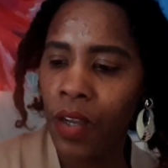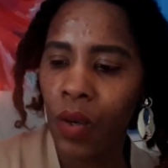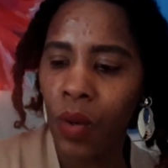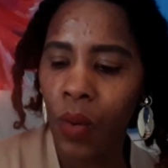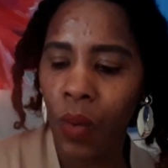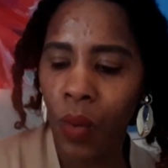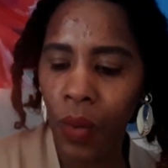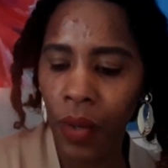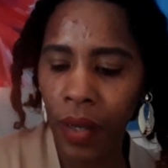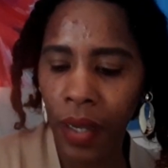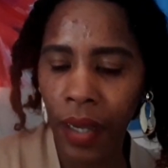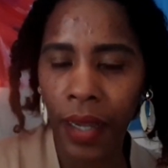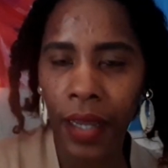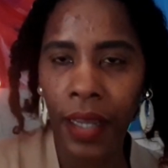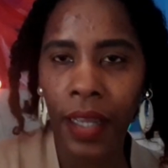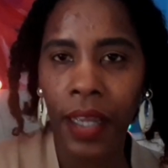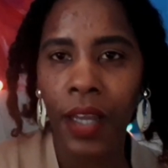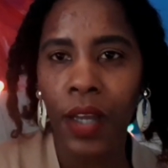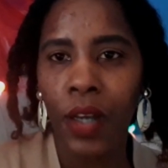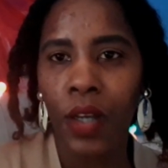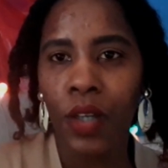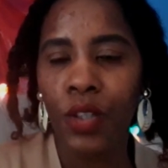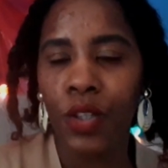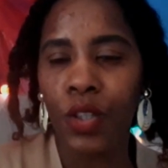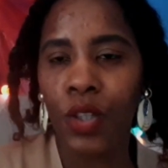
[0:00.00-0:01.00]
Okay,
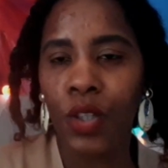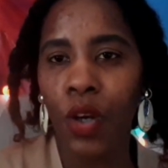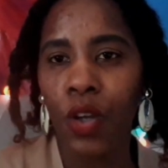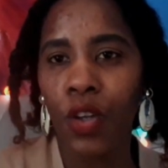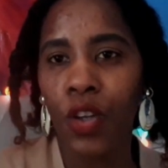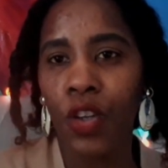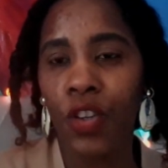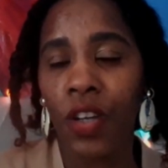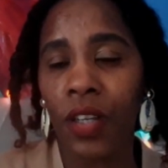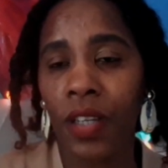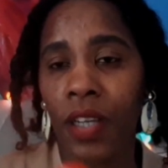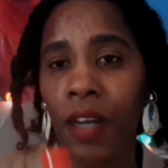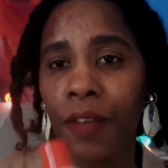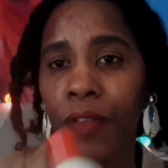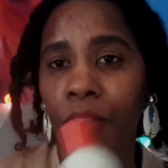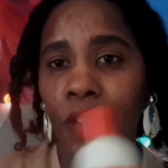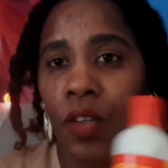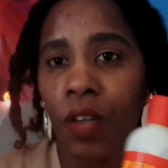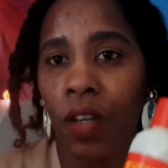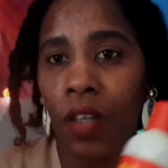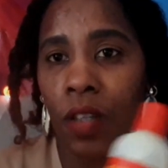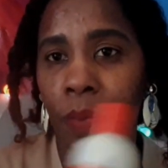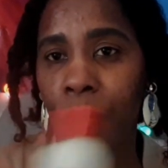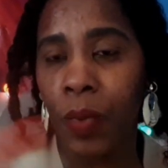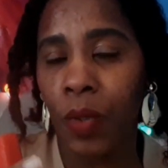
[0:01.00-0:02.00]
so you just have to
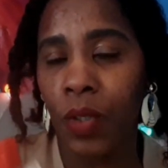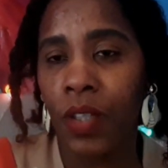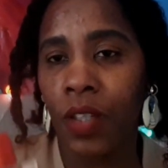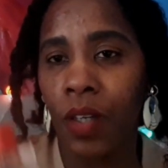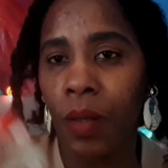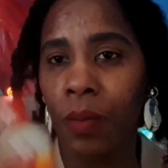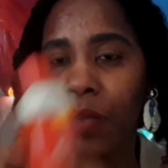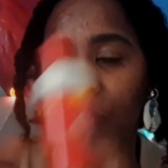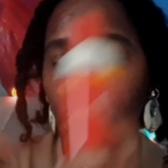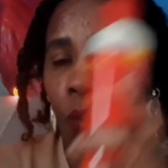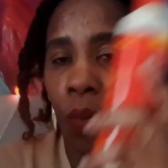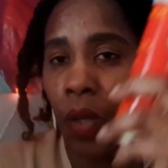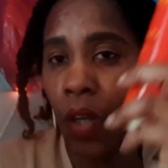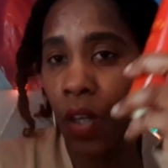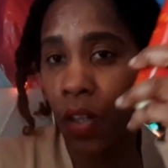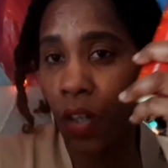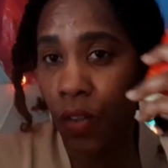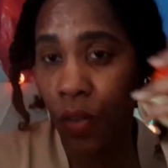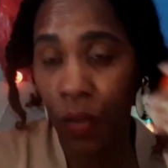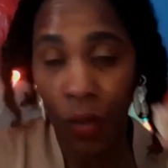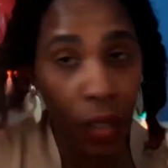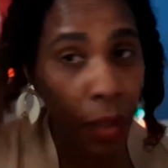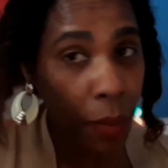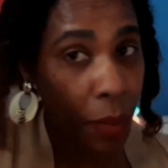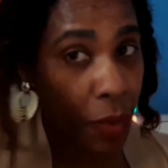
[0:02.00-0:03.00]
just put some, so we're gonna do
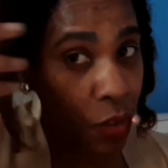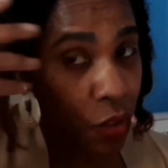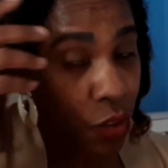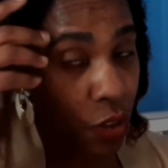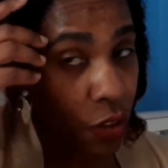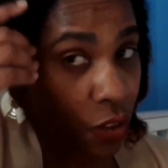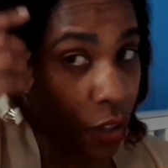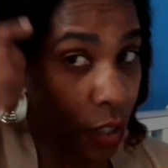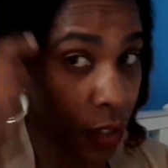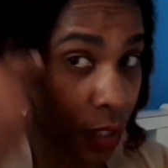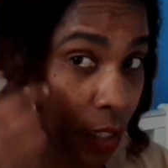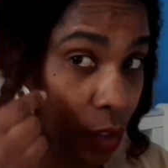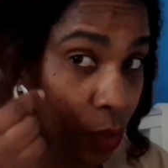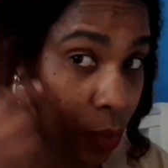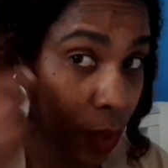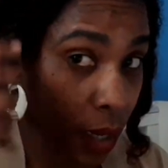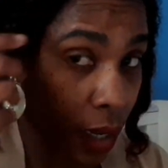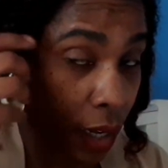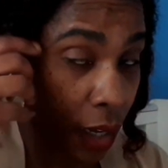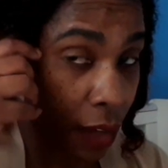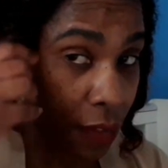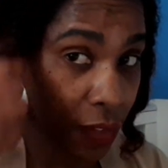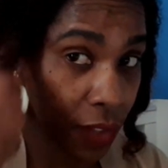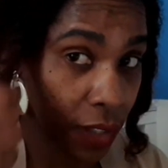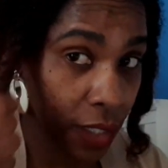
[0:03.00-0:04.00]
demonstration. That's why I
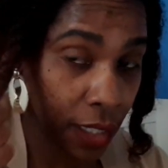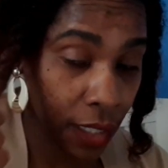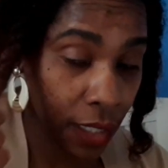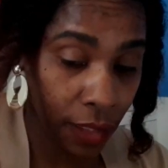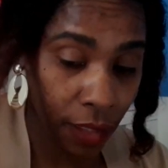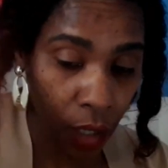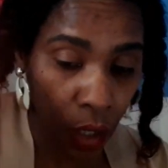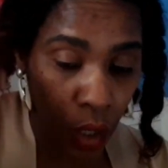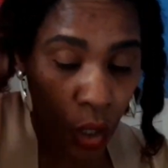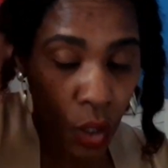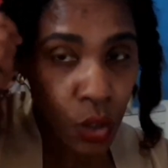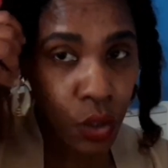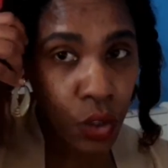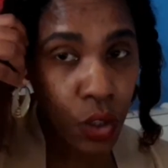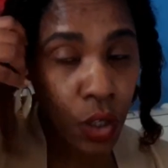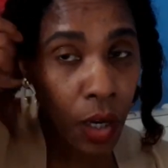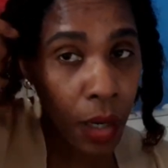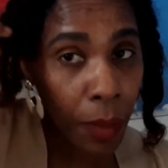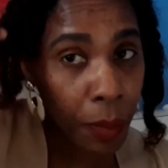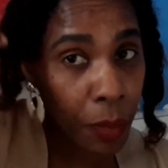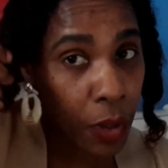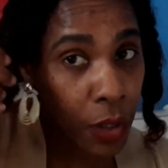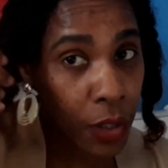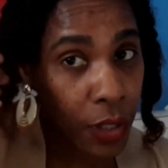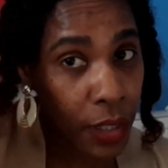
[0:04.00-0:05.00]
have these. So
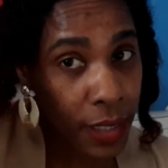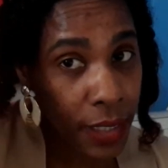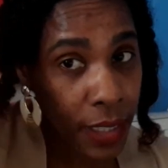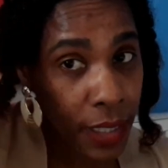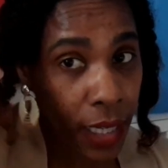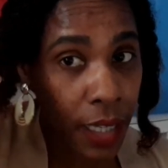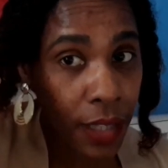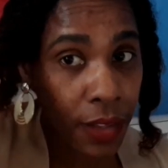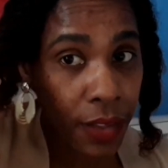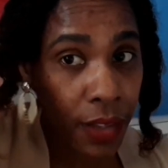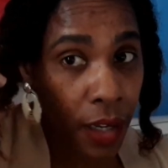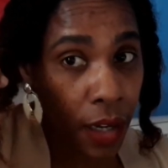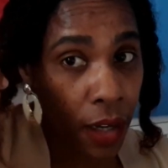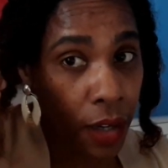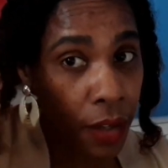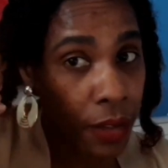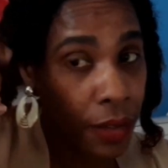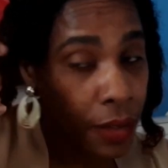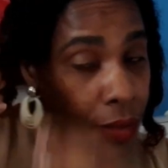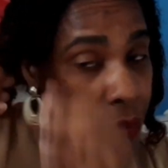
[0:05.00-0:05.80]
I'm gonna take down